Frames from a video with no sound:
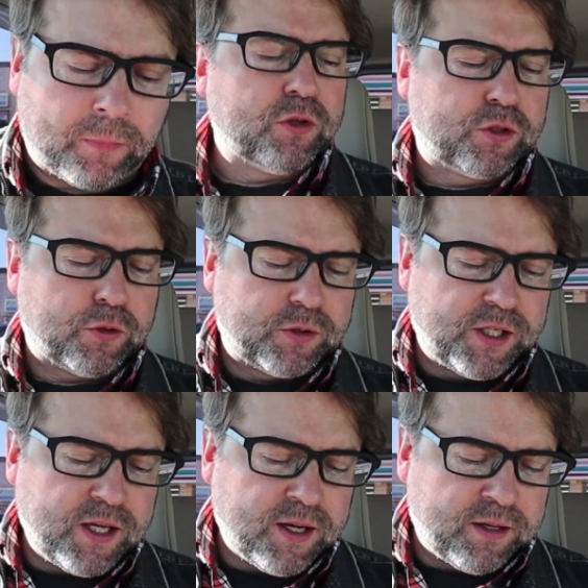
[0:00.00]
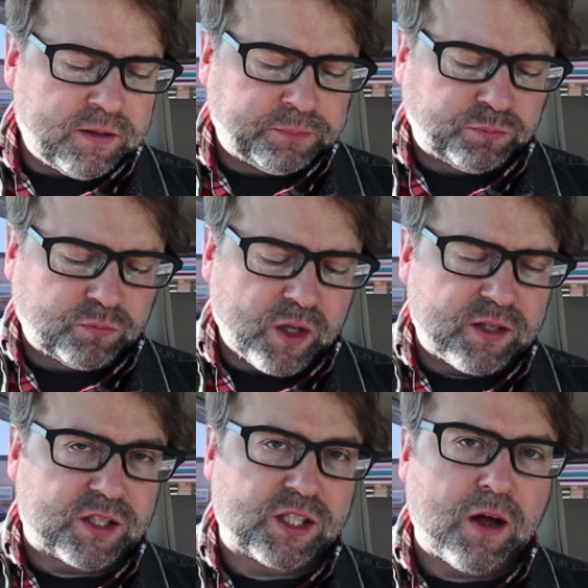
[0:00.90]
The tortilla
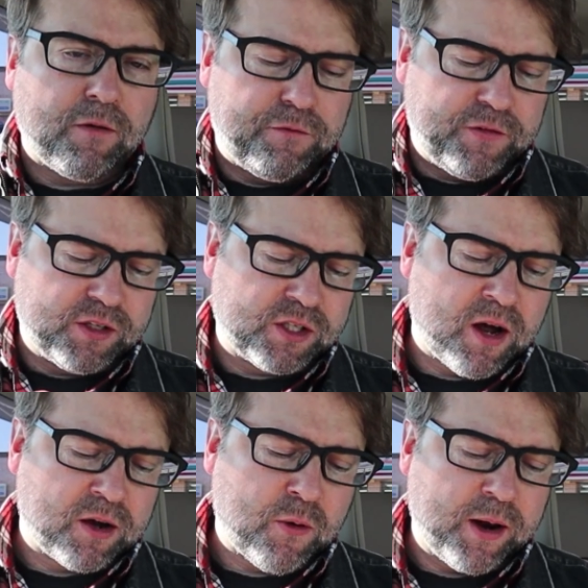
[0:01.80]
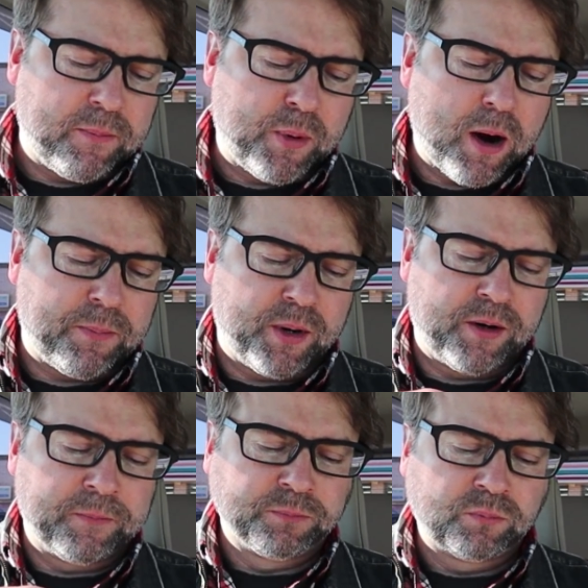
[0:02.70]
itself is not quite a
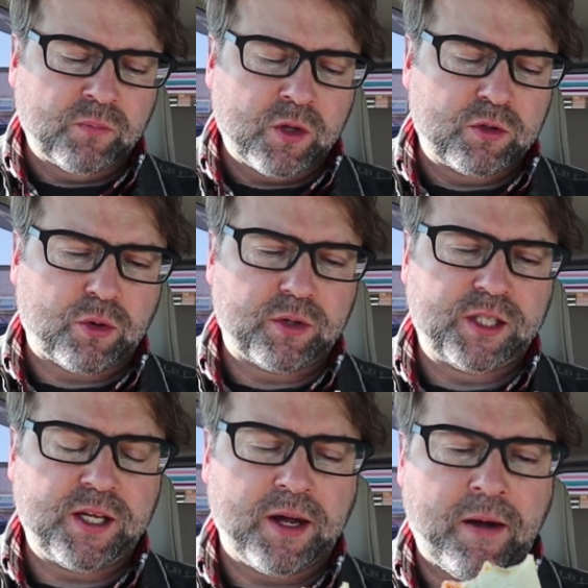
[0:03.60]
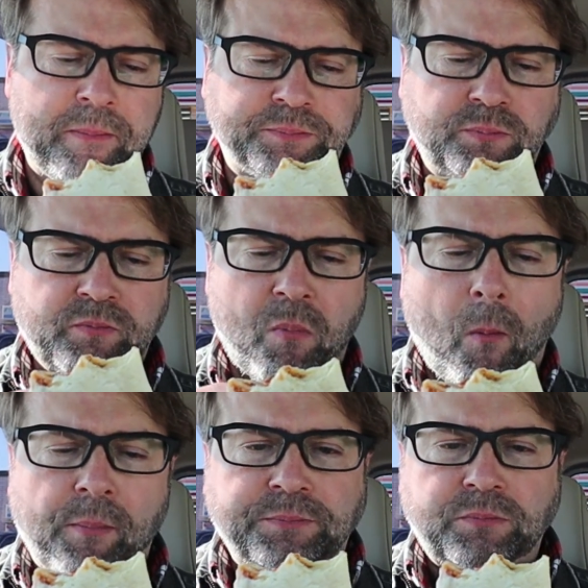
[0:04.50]
proper tortilla.
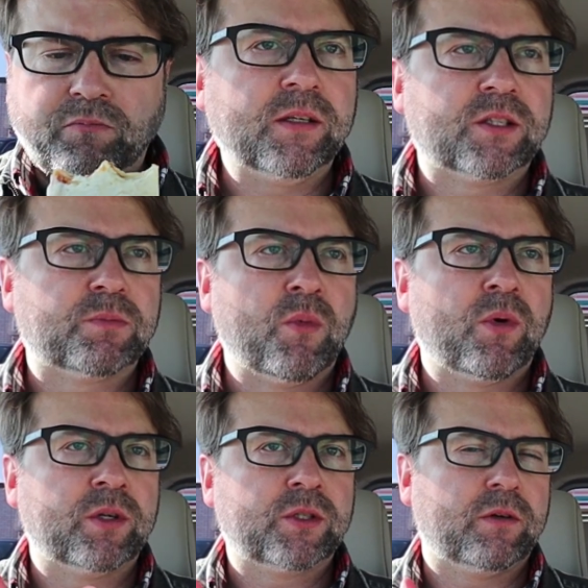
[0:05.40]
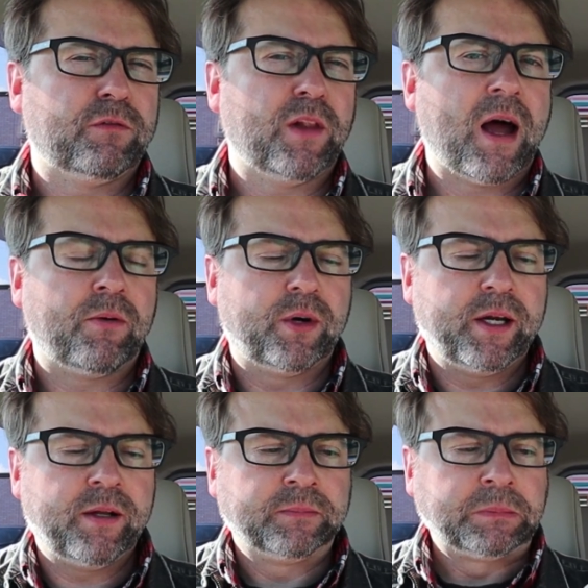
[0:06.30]
It's more sort of
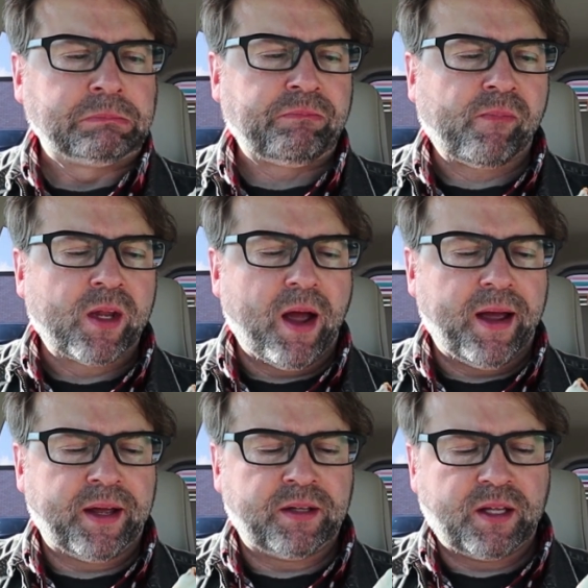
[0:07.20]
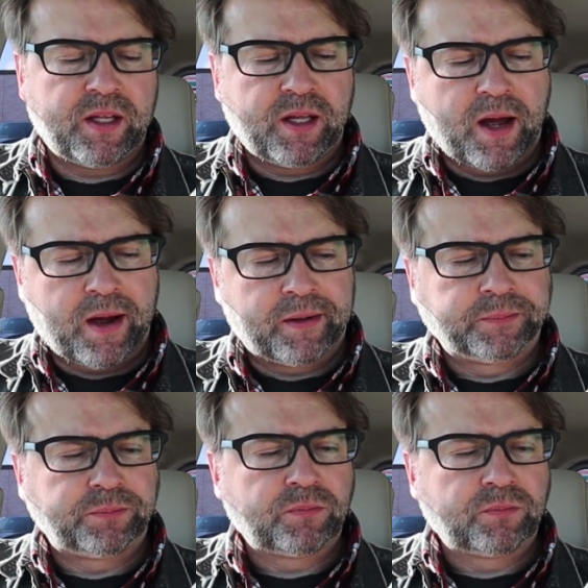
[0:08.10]
floury, and the